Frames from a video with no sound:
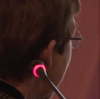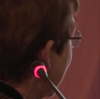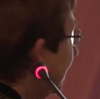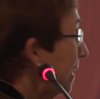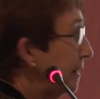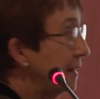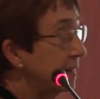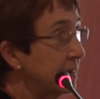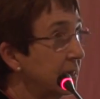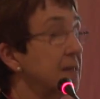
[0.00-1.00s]
And I think
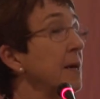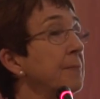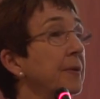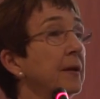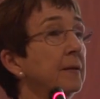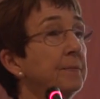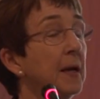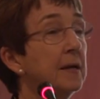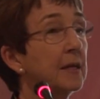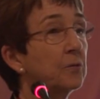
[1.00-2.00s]
this is something
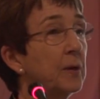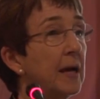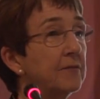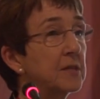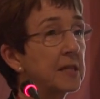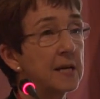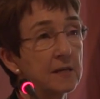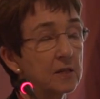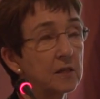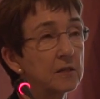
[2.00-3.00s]
that we have to take
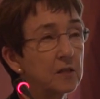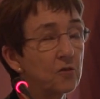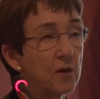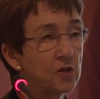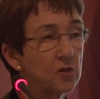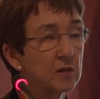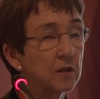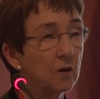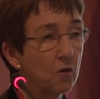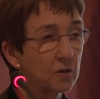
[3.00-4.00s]
into consideration in
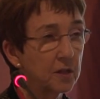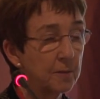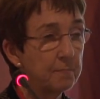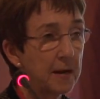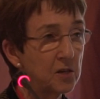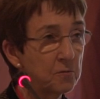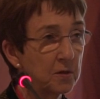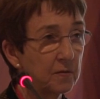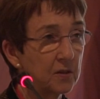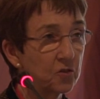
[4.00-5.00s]
the long-term management
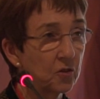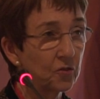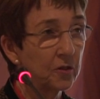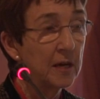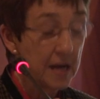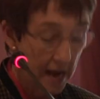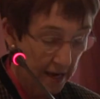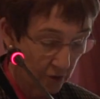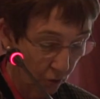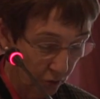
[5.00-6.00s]
of these children,
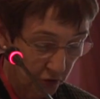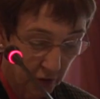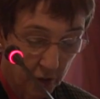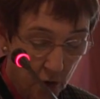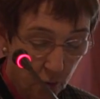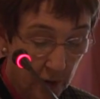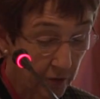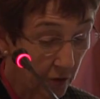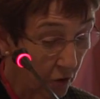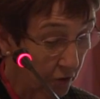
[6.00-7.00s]
and also
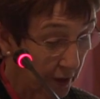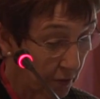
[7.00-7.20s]
whether or not they